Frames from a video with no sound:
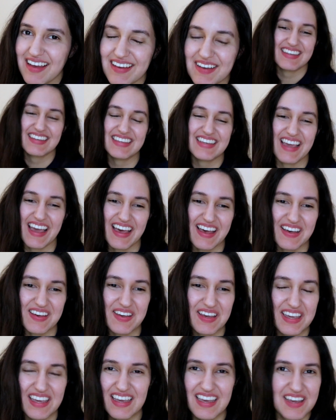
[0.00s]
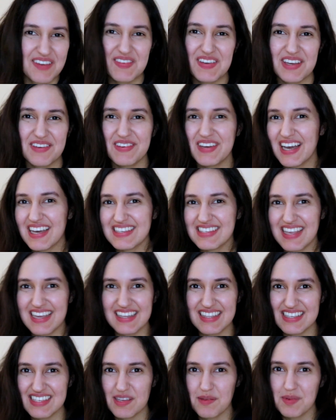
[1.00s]
Yeah, if you guys like
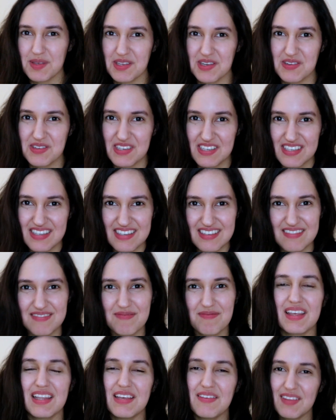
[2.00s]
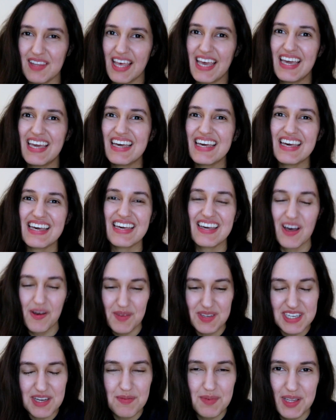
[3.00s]
this episode, just leave a like,
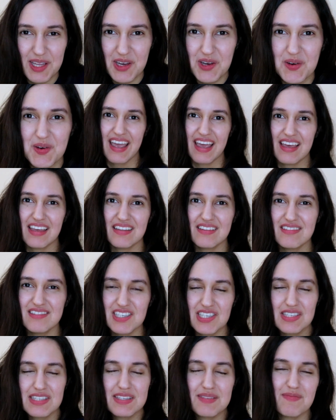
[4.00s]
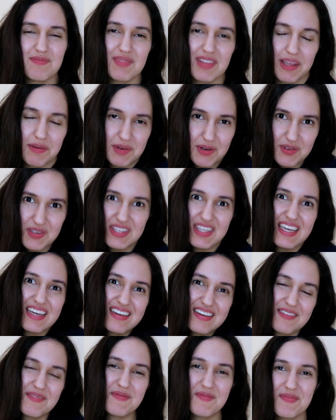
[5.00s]
comment down below, and just let me know what you
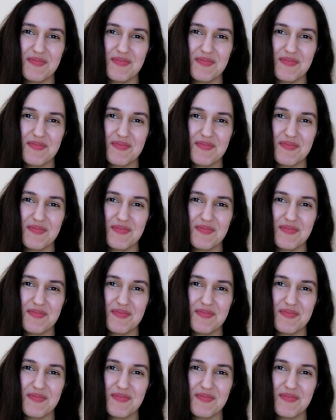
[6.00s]
think.